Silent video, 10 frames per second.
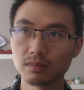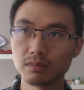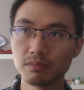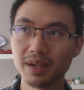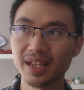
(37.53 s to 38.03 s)

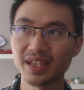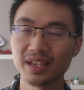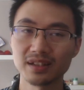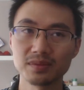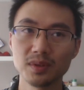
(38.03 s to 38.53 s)
many
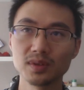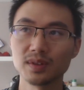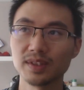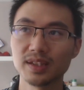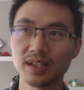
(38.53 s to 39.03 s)
things, most of the
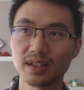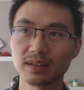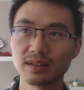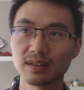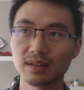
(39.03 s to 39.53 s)

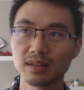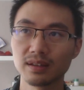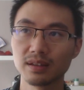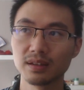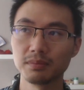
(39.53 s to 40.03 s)
things.
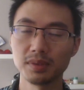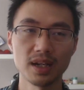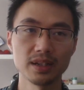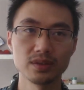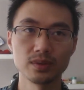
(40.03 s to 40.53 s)
But I
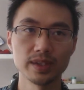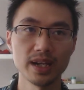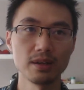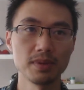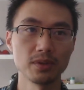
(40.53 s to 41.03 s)
don't care
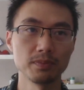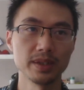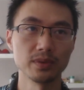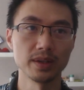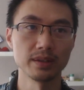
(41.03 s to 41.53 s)
about being
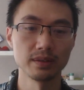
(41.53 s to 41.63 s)
right.